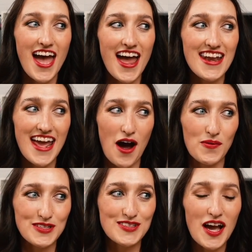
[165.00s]
Now,
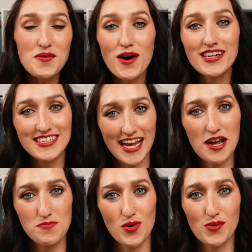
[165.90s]
sidewalks
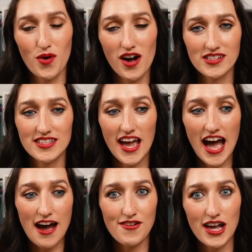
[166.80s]
and boardwalks
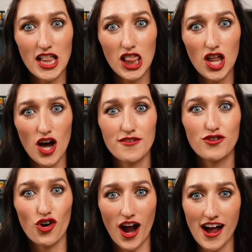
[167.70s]
have a lot of
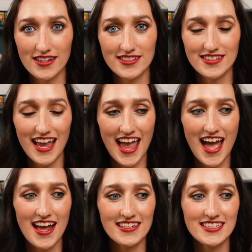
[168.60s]
cracks,
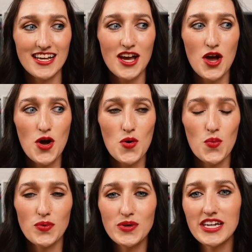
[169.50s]
and
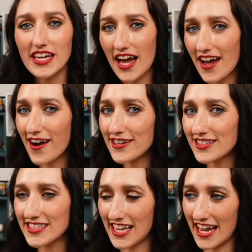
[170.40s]
when we get our
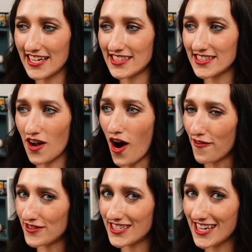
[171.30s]
skates,
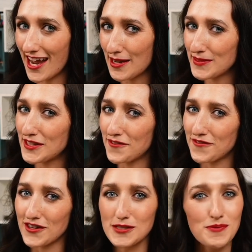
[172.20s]
oftentimes the
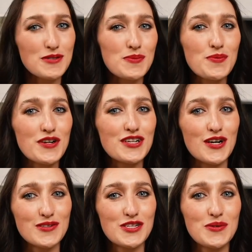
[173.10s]
first place we want to
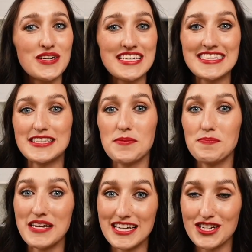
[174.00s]
go to is the
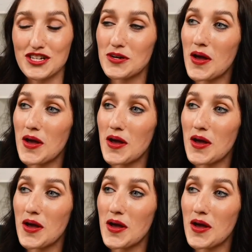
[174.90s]
beach.